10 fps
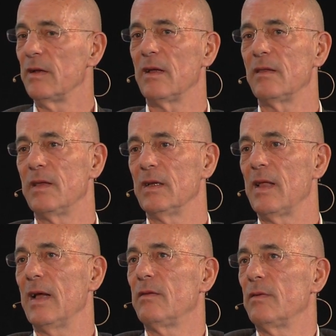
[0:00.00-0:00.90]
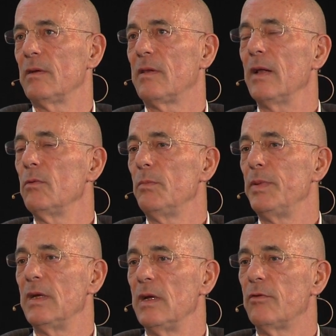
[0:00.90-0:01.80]
And I think that would
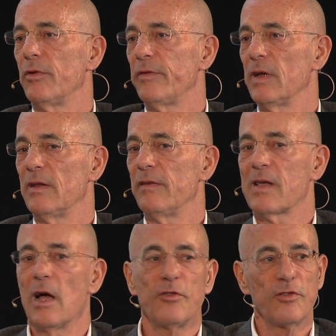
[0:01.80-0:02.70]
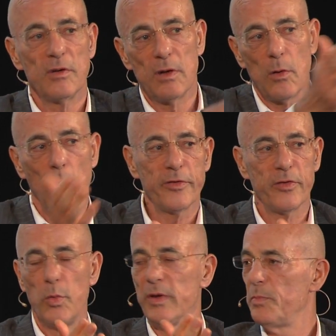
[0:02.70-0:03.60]
be an interesting discussion also
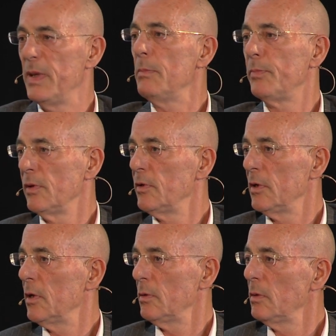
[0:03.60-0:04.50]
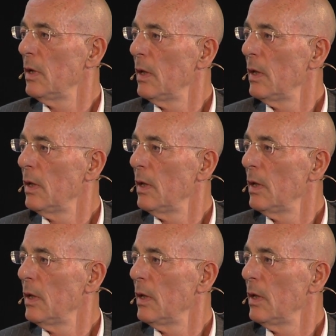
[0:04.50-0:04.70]
with people, you know.